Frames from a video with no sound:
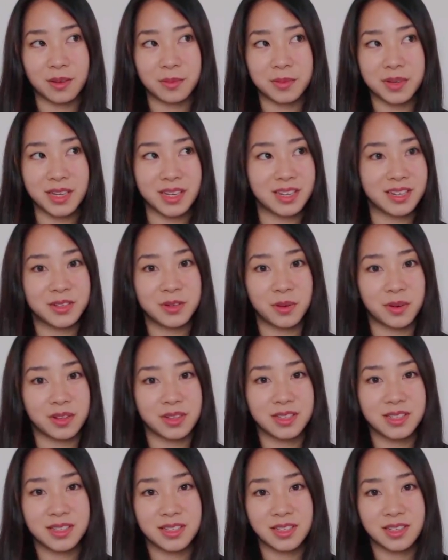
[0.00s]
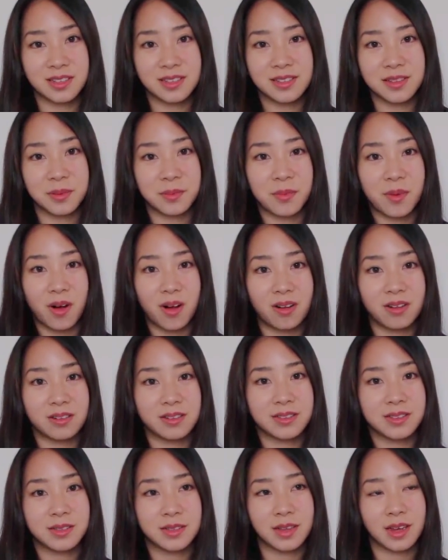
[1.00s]
heated toilet seats, the
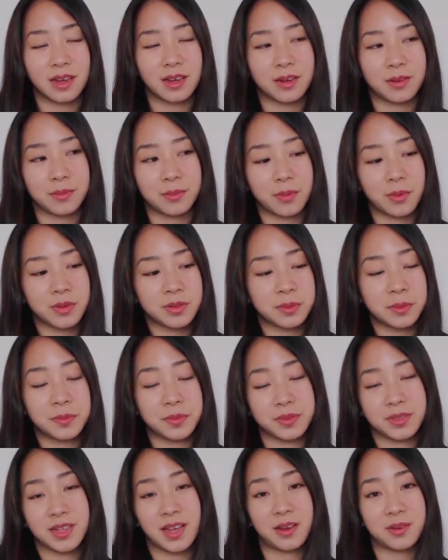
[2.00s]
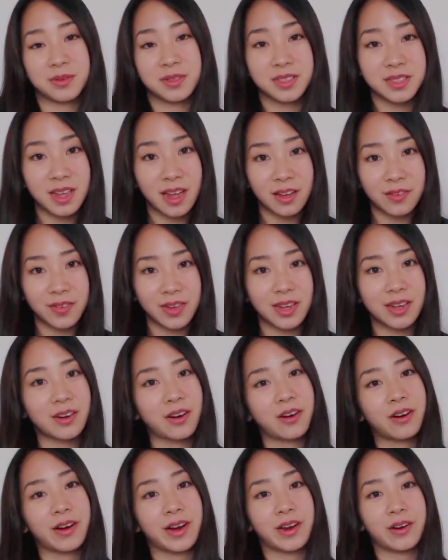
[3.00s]
malls, most people's houses have it.
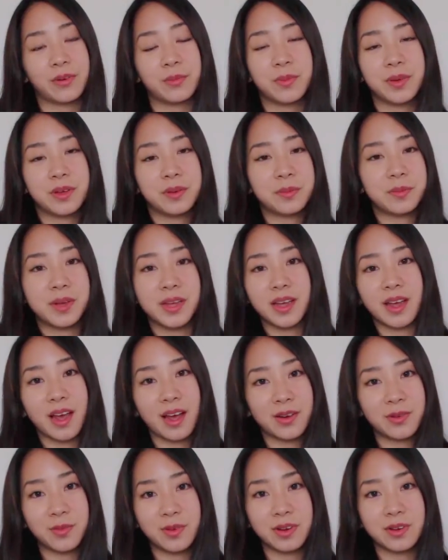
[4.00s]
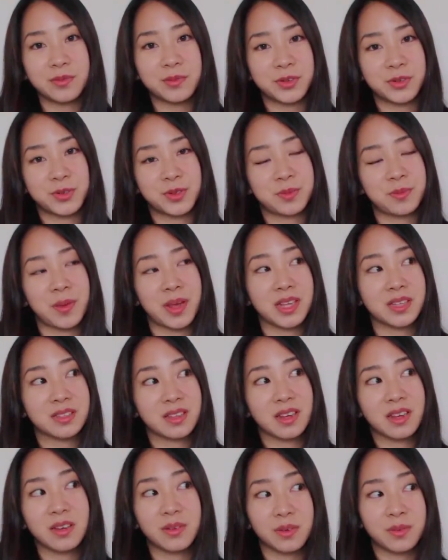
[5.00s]
Our Airbnb had one, which was
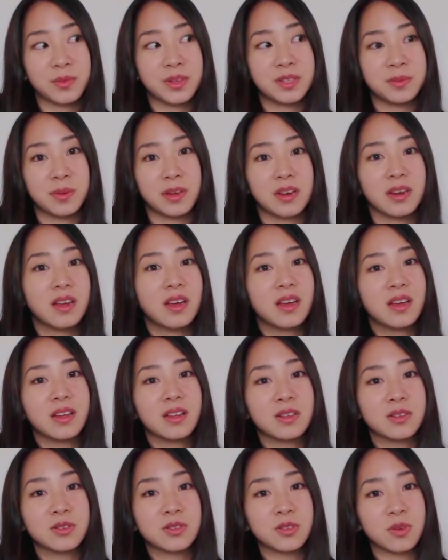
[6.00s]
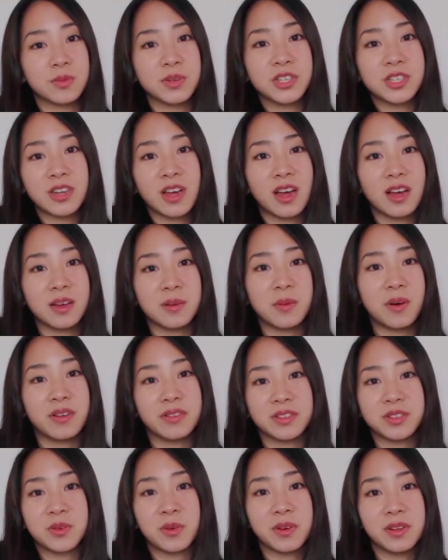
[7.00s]
amazing. Like we spent so much time on
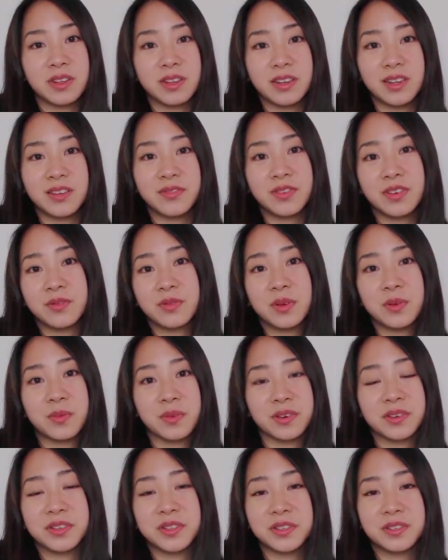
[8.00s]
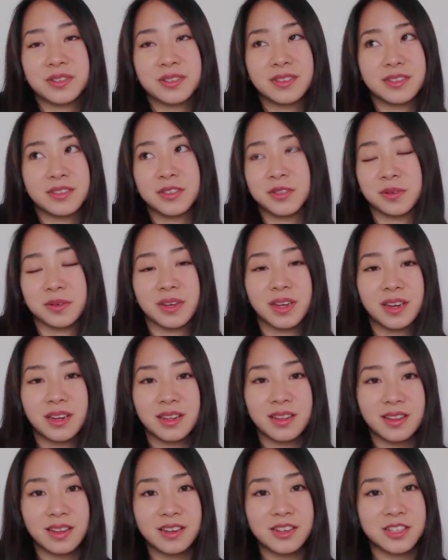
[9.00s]
the toilet, even if we weren't doing
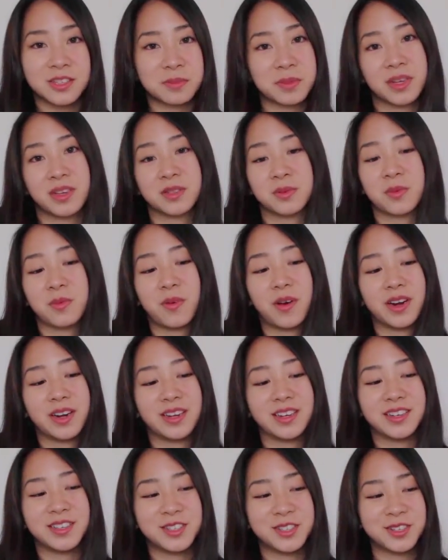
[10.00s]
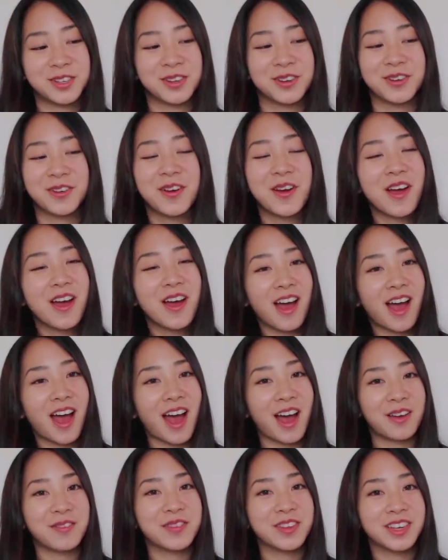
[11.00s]
anything, just because we wanted to
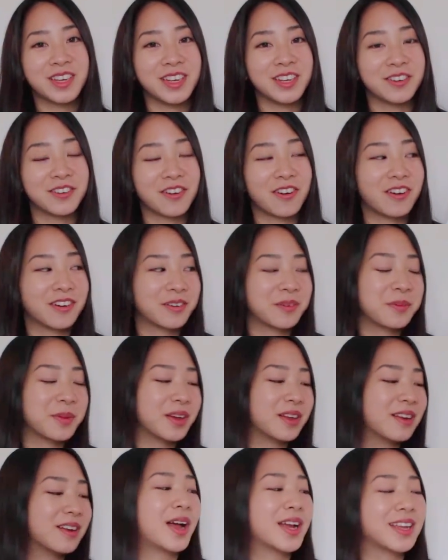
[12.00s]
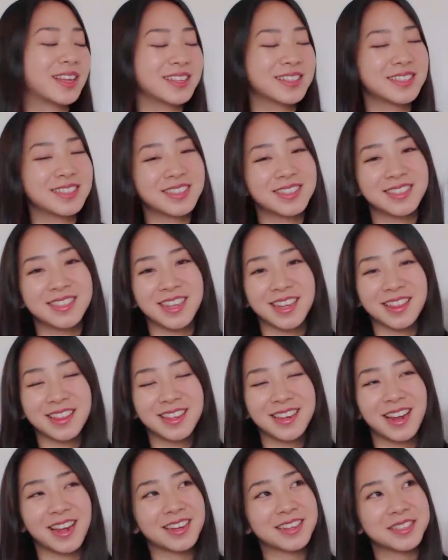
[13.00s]
have the heater on our butt. I guess this is like the
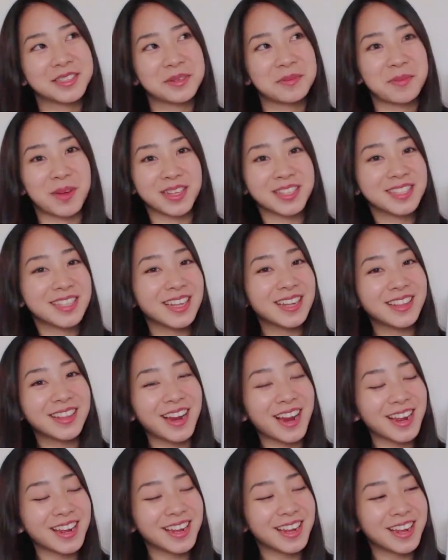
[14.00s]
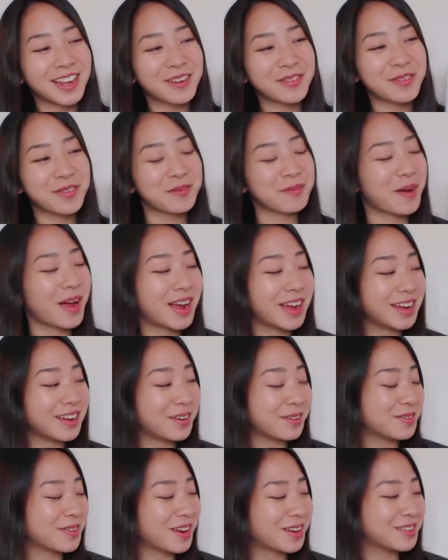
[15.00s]
next best thing that I can get for my
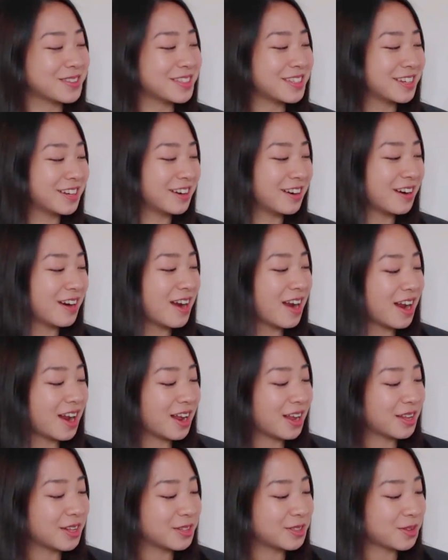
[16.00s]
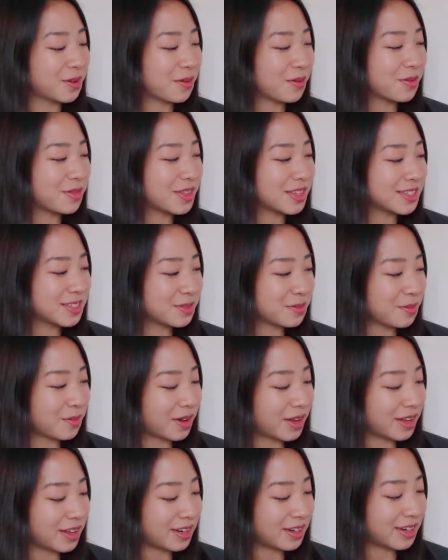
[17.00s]
own house here. So this
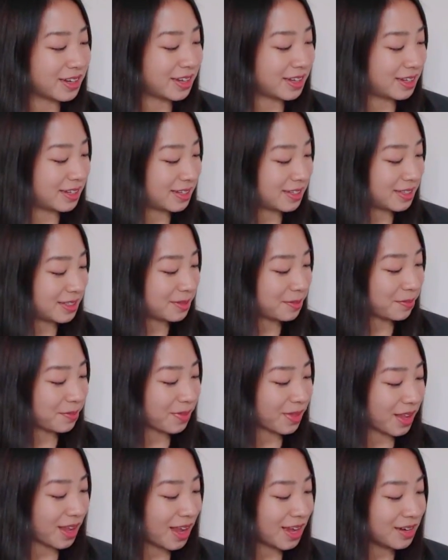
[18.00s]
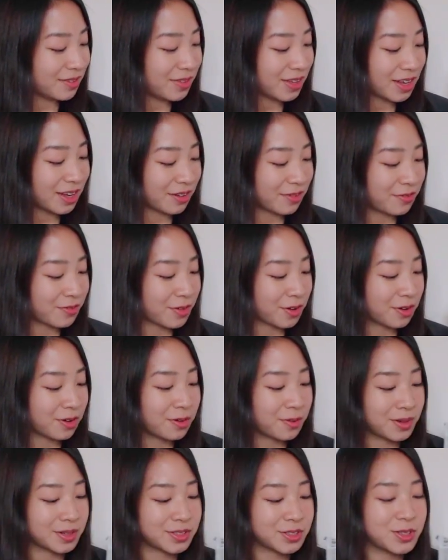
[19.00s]
one is kind of like a furry
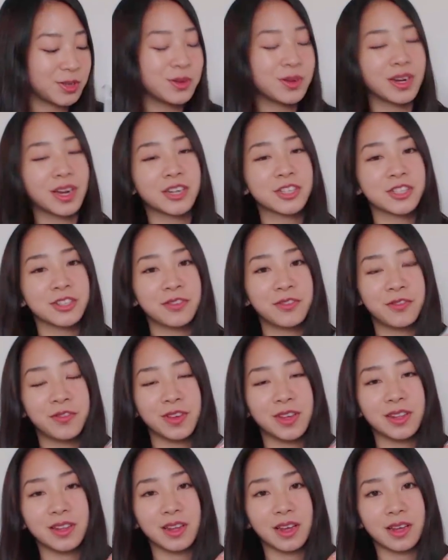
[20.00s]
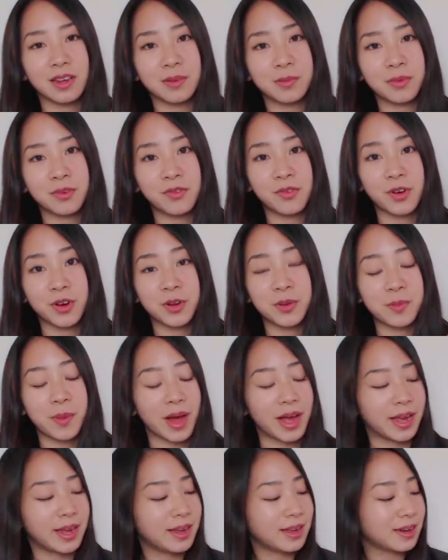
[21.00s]
one, so you can actually feel it before you buy
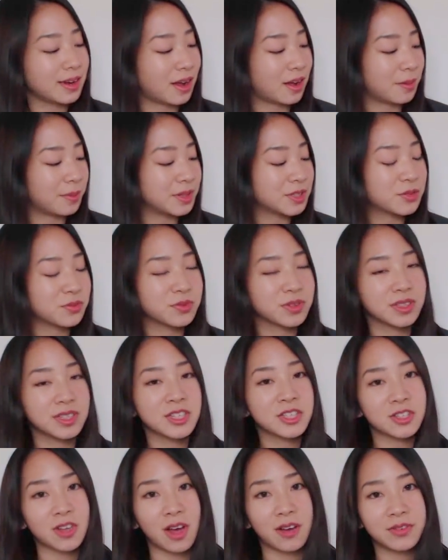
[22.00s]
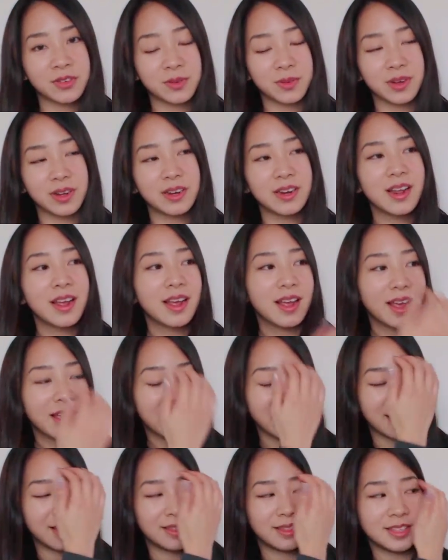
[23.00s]
it. It's a really soft one,
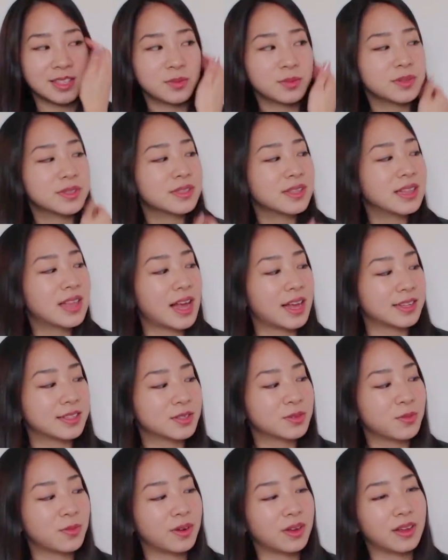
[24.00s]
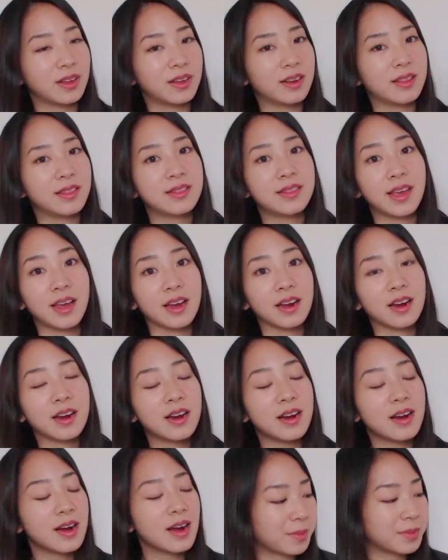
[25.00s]
and this was the last one there.
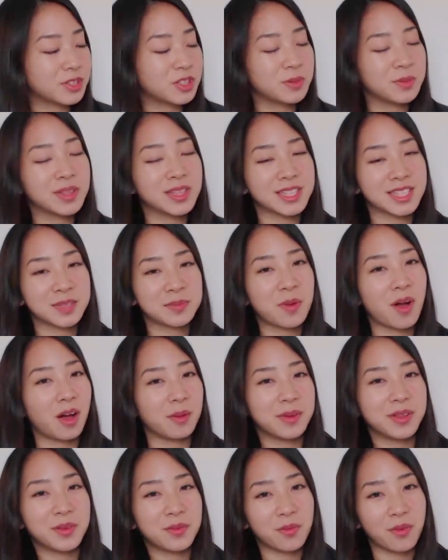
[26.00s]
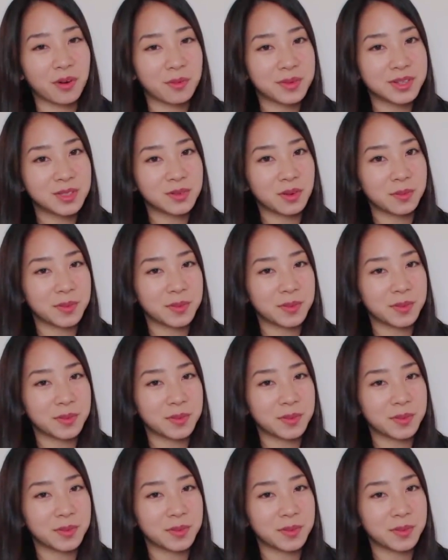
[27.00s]
I'm assuming this is probably the warmest one